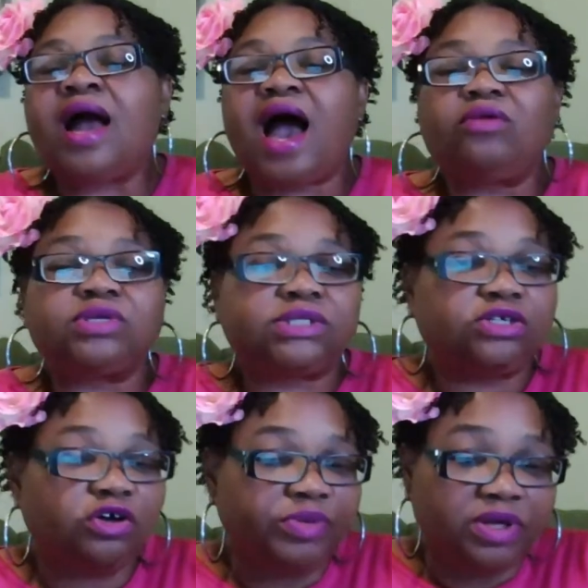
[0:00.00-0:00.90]
I will
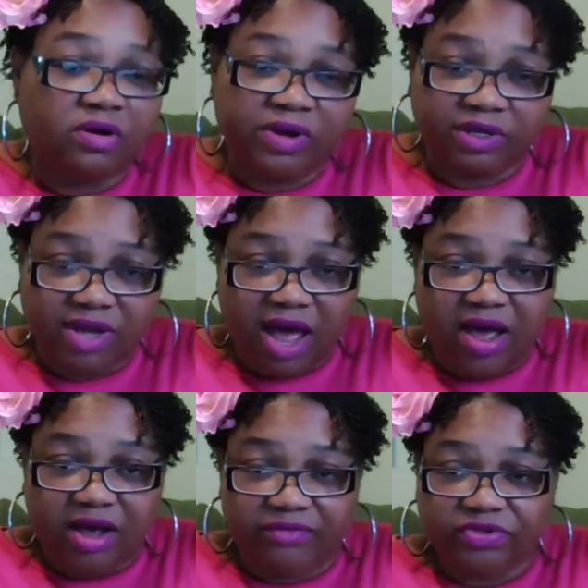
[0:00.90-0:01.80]
still be going
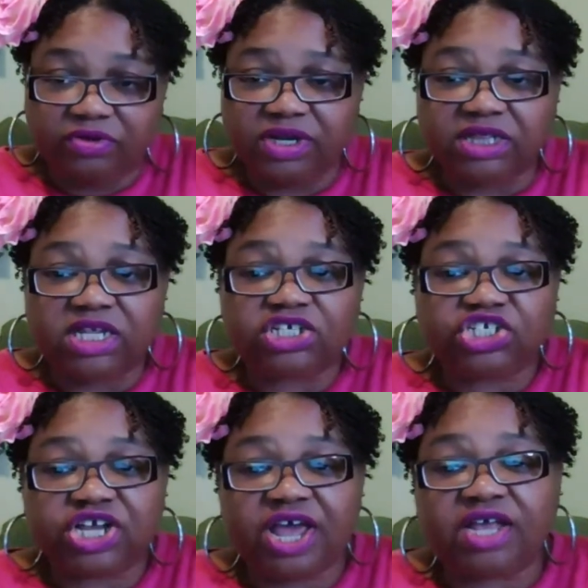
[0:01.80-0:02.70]
live. So
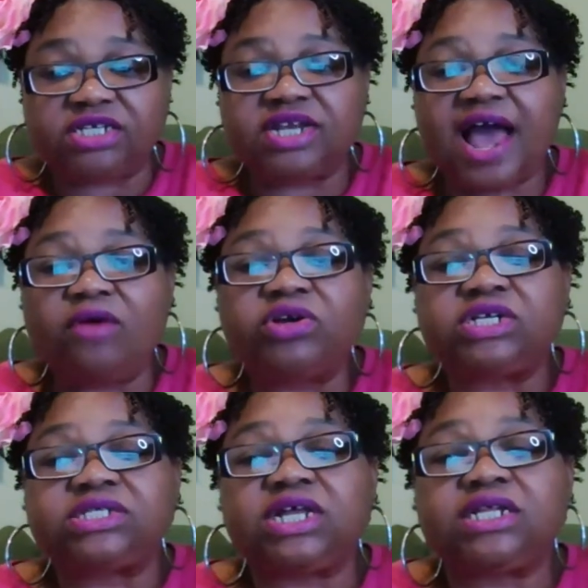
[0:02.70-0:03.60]
nothing's changed. Now we're
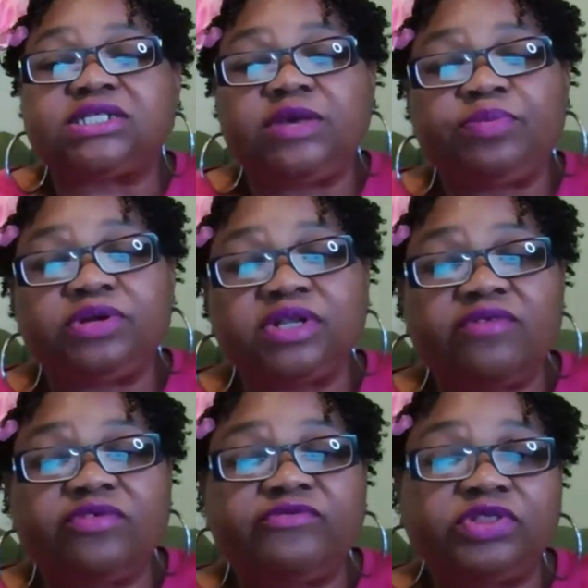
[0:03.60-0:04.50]
just at a deeper
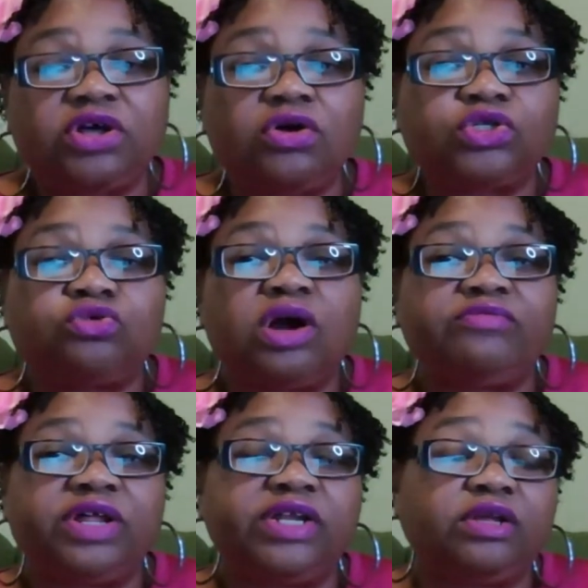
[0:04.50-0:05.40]
level for those who are
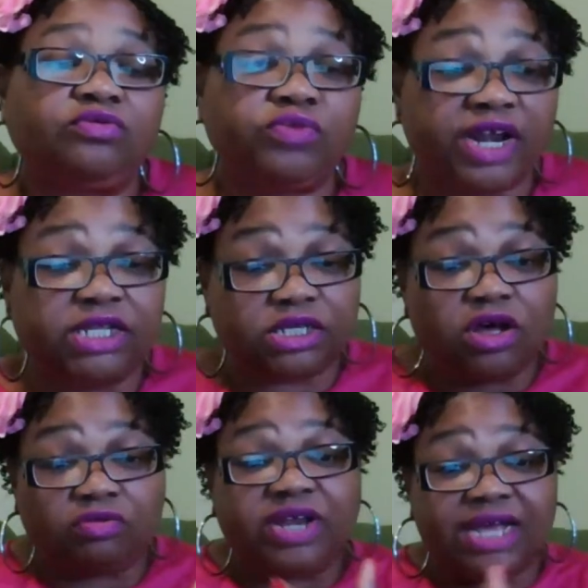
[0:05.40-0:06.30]
ready ready to
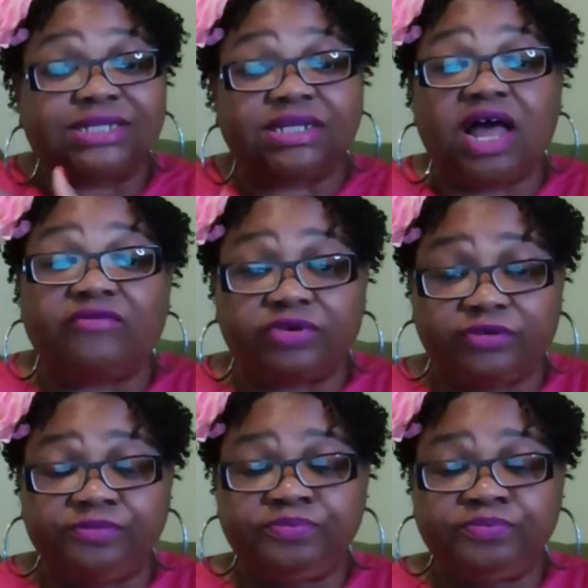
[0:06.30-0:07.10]
go next level